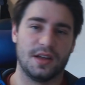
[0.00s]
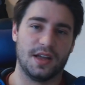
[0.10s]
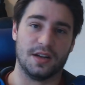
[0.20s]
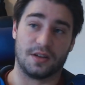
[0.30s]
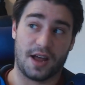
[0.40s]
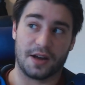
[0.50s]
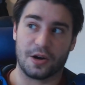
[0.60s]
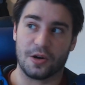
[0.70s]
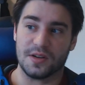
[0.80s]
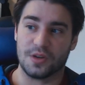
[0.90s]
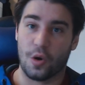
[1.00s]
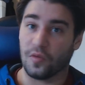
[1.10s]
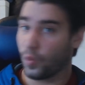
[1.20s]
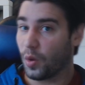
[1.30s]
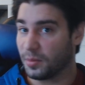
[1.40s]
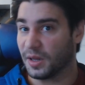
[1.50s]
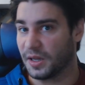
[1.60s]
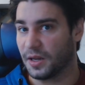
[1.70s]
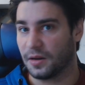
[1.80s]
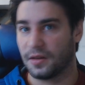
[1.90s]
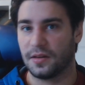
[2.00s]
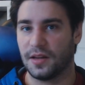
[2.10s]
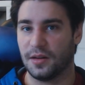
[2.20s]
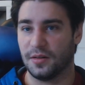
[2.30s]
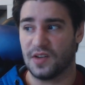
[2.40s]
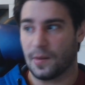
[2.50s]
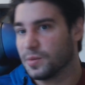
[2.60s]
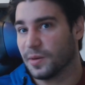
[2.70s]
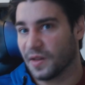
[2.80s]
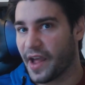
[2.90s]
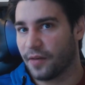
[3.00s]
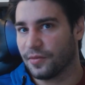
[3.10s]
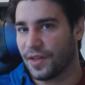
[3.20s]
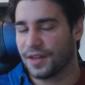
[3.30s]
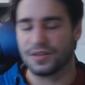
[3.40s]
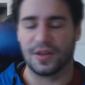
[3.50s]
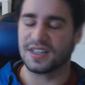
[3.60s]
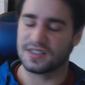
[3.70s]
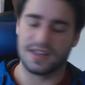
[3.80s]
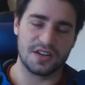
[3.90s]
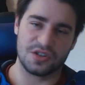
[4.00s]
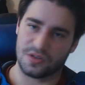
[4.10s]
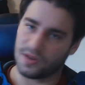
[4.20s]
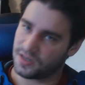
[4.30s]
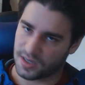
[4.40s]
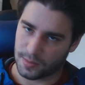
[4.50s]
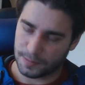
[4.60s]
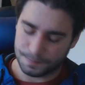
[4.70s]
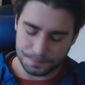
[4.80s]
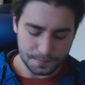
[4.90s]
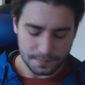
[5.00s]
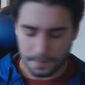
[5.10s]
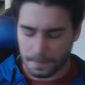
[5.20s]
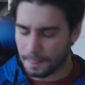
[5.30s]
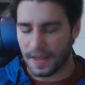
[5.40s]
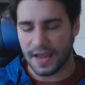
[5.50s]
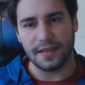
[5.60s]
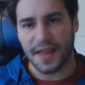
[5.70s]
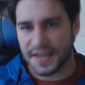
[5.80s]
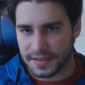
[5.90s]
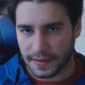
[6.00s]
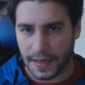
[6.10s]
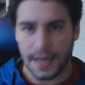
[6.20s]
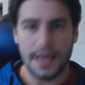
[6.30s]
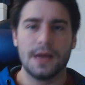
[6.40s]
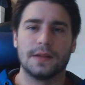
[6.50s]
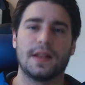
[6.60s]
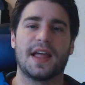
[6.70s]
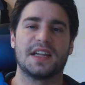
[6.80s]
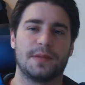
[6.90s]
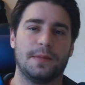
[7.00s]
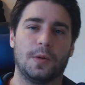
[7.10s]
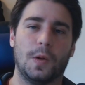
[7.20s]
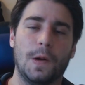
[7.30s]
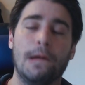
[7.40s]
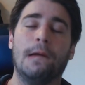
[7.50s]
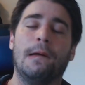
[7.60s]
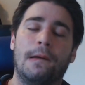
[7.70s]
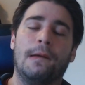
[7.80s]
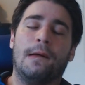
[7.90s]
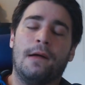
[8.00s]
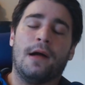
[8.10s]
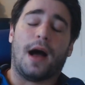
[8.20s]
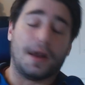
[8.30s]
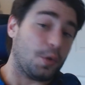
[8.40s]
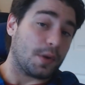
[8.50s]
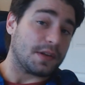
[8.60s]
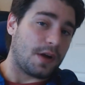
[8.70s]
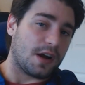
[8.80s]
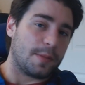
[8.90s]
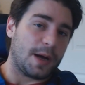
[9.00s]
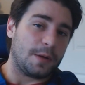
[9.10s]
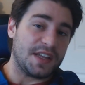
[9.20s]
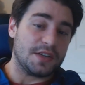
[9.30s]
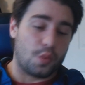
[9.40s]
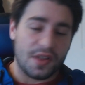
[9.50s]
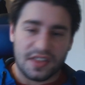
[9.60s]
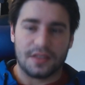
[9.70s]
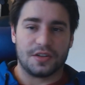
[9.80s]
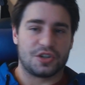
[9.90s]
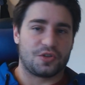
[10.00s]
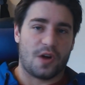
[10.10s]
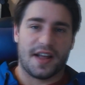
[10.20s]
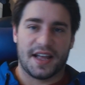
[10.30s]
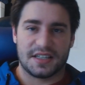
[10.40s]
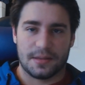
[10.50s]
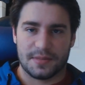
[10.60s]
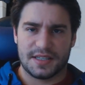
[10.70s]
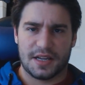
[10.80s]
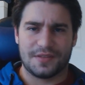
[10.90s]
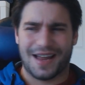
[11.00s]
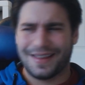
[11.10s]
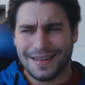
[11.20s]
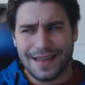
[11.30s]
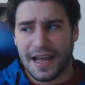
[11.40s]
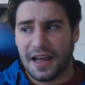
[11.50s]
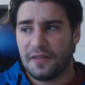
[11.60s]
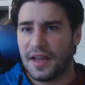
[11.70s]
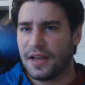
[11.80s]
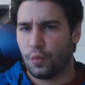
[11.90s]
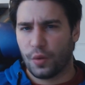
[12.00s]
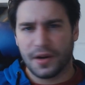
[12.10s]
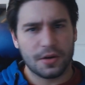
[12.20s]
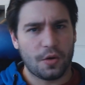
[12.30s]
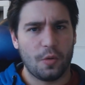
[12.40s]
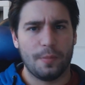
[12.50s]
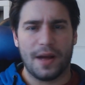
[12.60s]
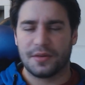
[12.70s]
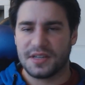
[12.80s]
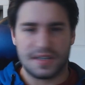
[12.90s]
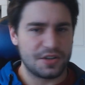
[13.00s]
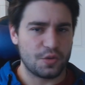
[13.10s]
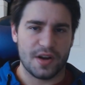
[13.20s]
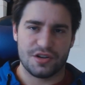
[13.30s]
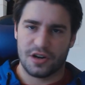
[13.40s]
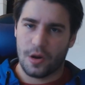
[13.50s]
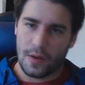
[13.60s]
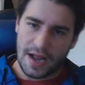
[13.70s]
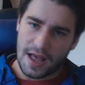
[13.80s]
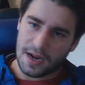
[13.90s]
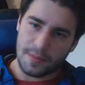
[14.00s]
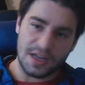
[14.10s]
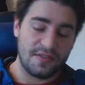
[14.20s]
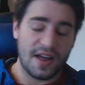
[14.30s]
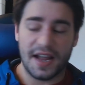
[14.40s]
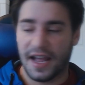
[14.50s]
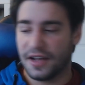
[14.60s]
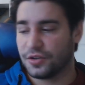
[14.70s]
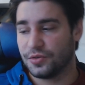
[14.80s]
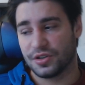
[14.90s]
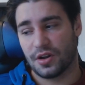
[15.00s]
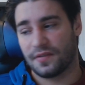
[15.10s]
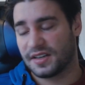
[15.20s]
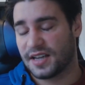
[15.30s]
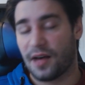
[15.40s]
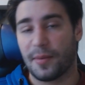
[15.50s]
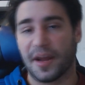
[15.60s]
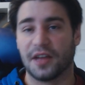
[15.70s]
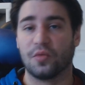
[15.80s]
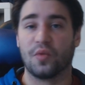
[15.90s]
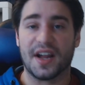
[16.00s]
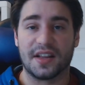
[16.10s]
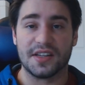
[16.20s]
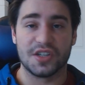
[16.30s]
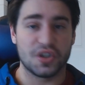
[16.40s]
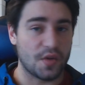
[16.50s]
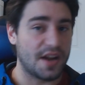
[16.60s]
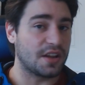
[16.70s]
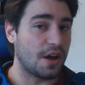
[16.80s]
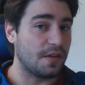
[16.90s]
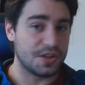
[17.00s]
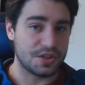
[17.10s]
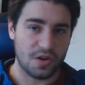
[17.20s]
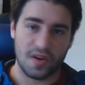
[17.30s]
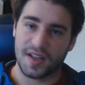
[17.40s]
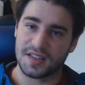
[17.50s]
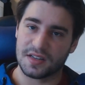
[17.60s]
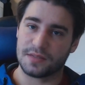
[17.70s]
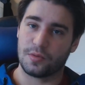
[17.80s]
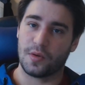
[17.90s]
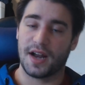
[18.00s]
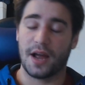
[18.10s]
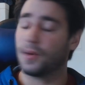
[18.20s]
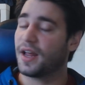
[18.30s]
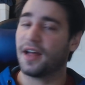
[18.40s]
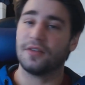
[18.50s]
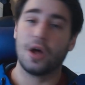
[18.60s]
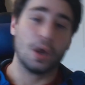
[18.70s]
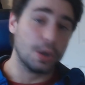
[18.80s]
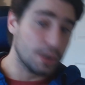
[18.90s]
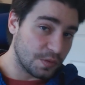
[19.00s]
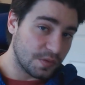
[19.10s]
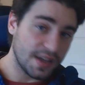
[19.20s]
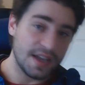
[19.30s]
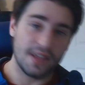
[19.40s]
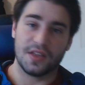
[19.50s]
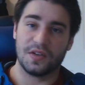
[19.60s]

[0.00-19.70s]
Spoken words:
And Katakuri is over 1 billion, and Sabo's barely half of that. So that's just crazy to me. And lastly, the last people I do want to talk about is within the Straw Hats themselves. I think they have a weird whole bounty situation going on. I mean, if I had to, just off the top, I had to rank the strength of the Straw Hats at this point, I would have Luffy, and then